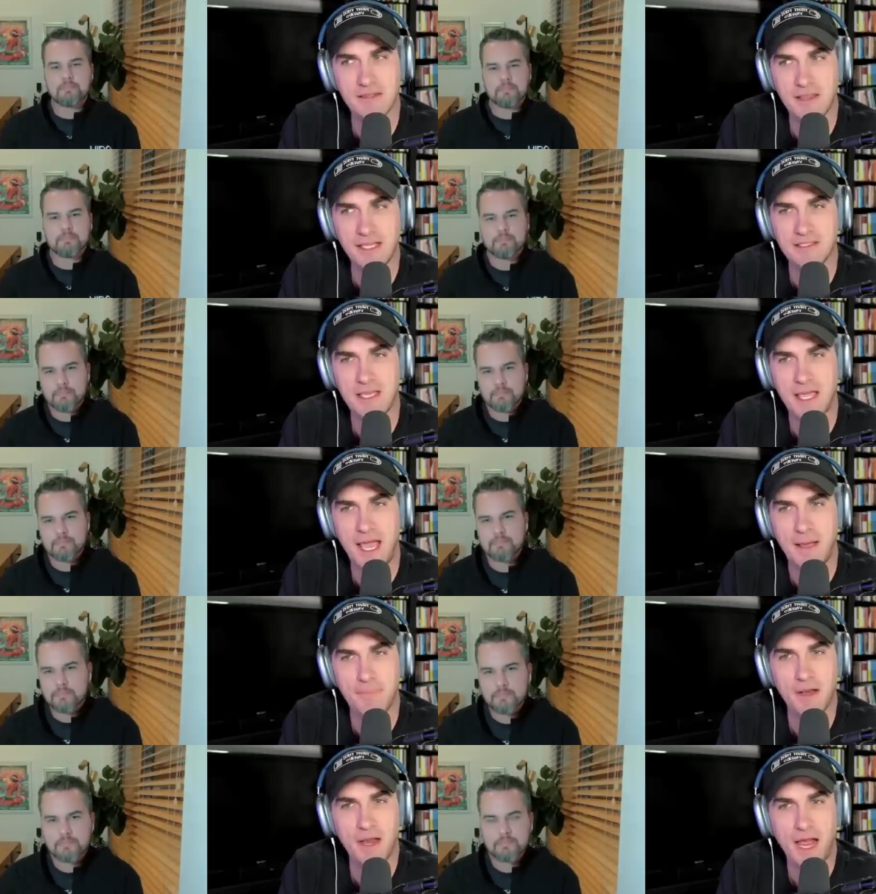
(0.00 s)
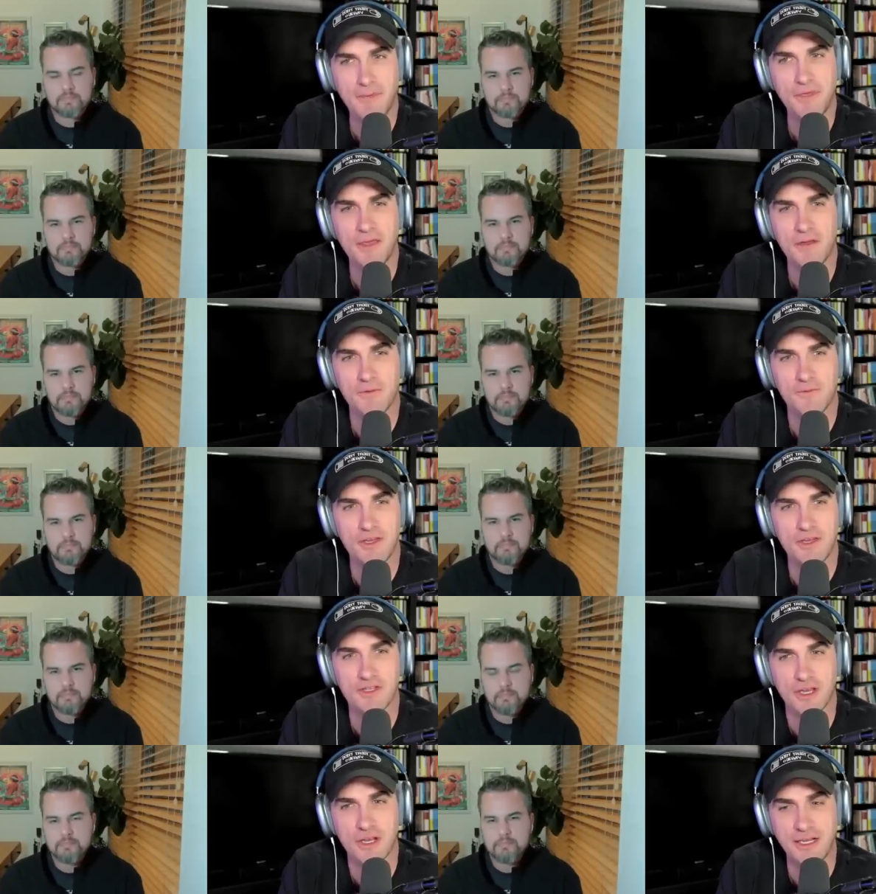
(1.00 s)
Speaker 1: that's the app. But I think your
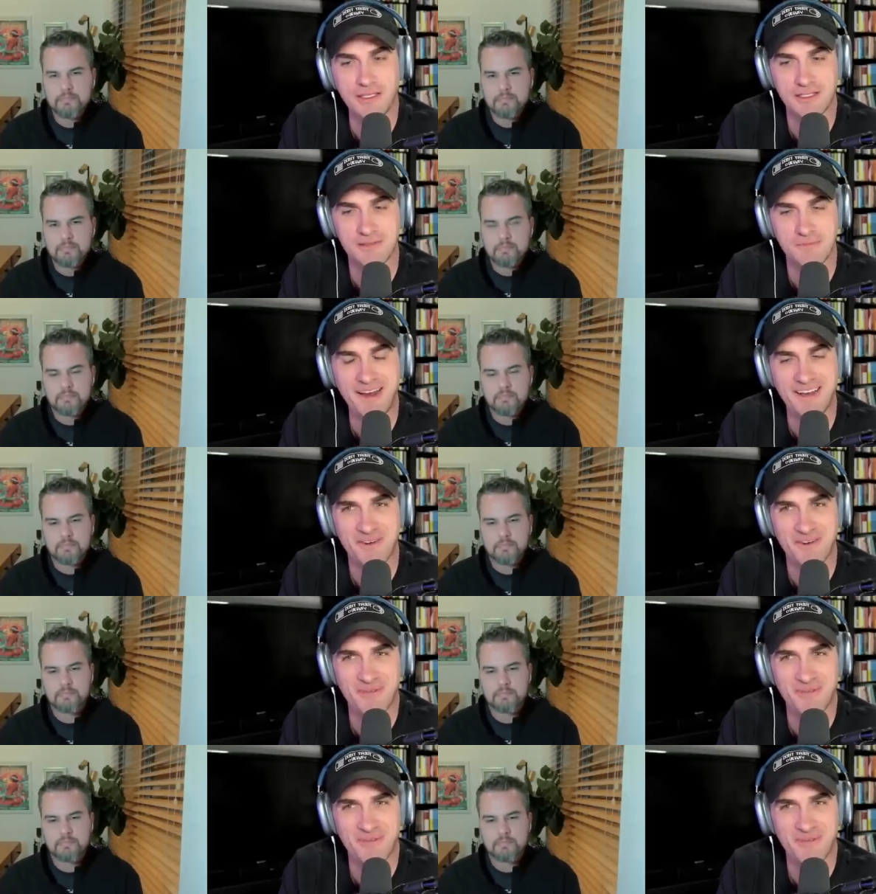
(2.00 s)
vision, I suspect your